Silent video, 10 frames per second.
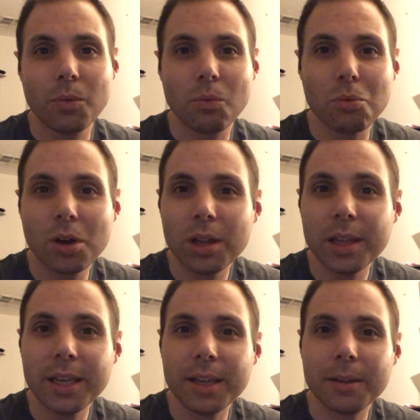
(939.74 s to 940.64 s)

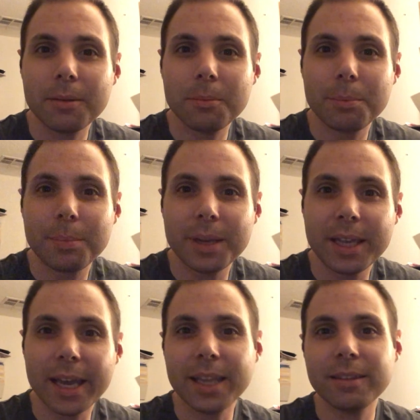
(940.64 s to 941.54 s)
Really
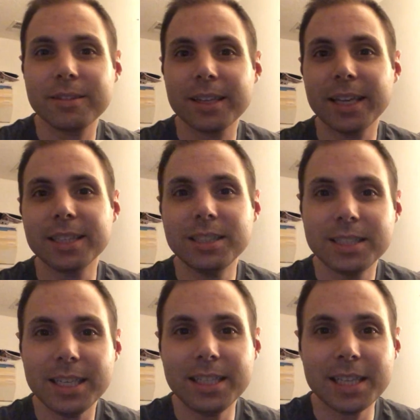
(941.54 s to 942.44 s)
begin to get
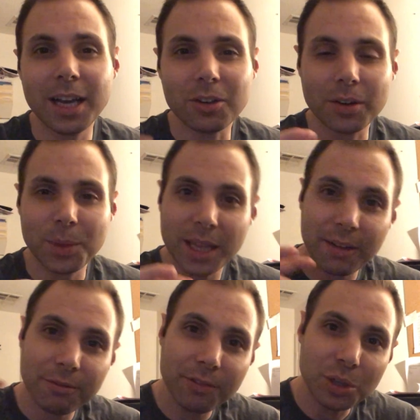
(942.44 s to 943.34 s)
detailed at
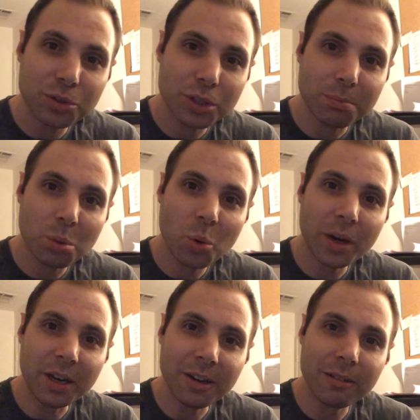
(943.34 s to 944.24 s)
that future
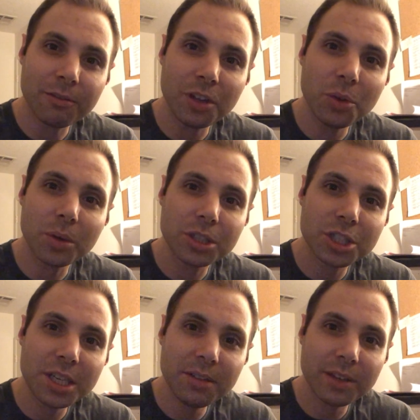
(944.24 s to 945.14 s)
point of you
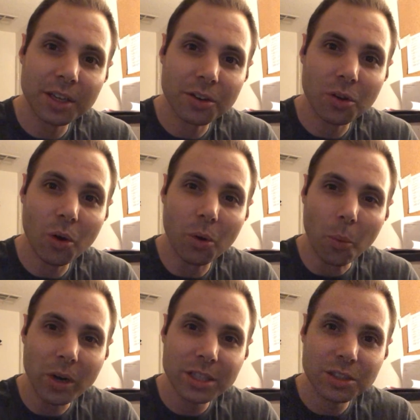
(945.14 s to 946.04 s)
achieving your goal.
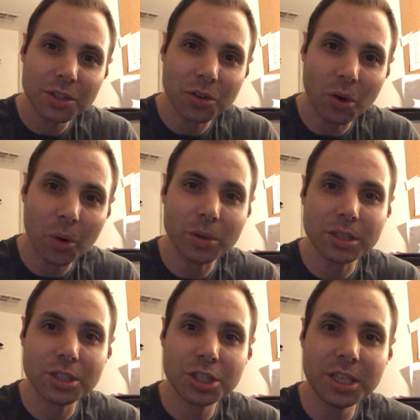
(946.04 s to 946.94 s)
Once your goal
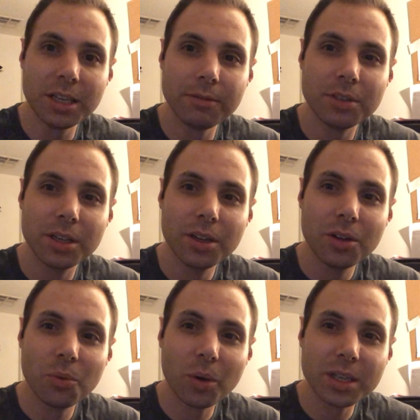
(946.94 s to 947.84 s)
is achieved,
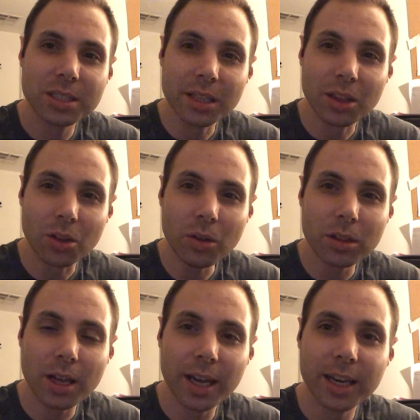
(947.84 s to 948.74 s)
what does it
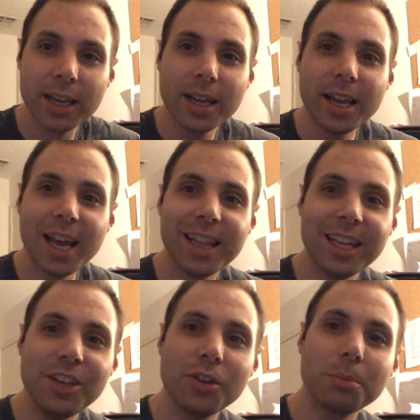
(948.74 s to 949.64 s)
look like? And
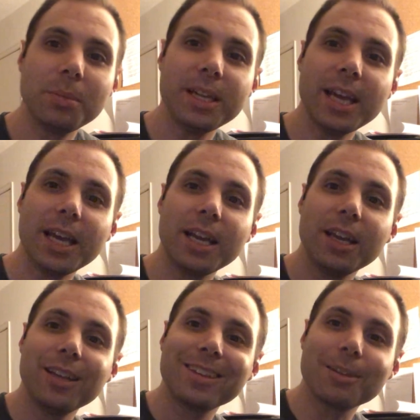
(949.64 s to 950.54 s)
then you can begin
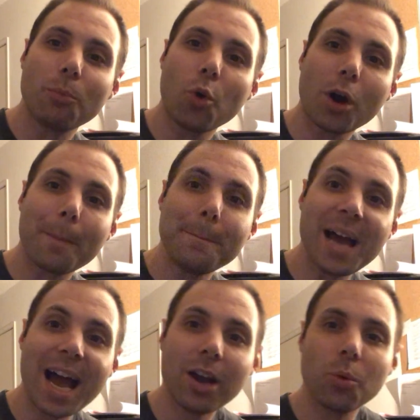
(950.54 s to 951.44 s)
to work
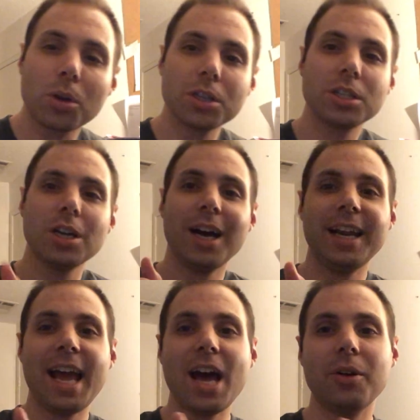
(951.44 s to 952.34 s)
backwards
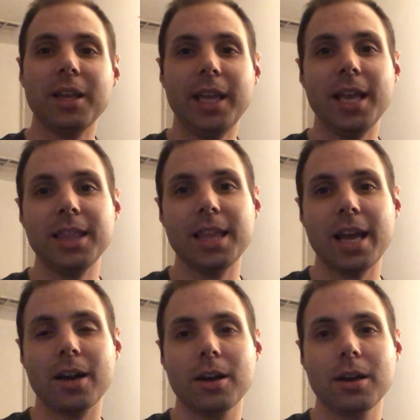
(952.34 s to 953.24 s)
on how to get
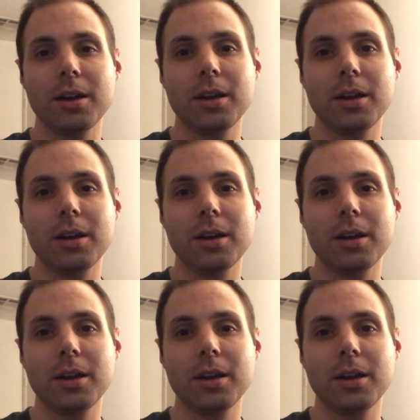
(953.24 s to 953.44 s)
there.